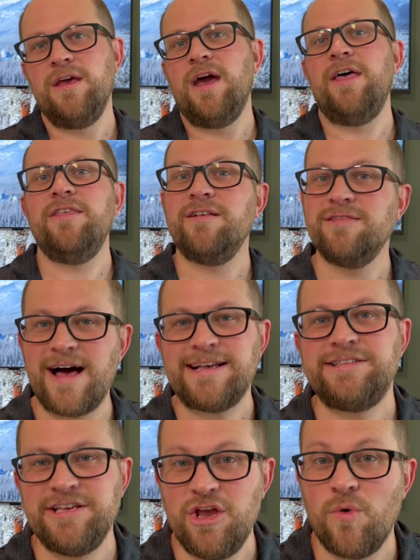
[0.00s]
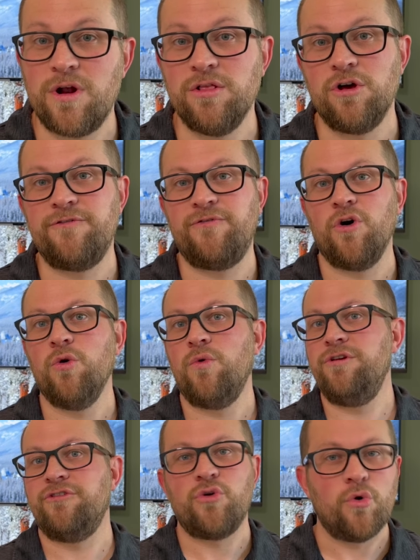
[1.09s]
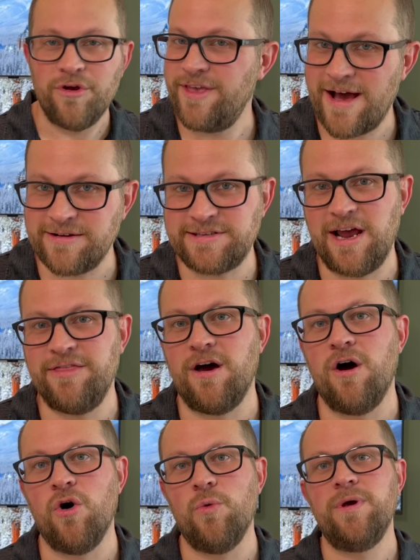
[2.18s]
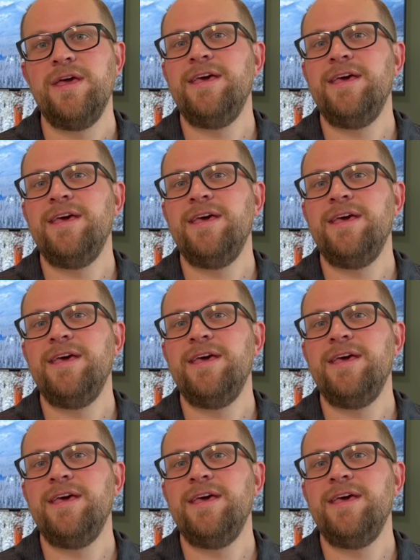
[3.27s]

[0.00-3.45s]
And then the last thing you want to look for when you're touring the outside of the home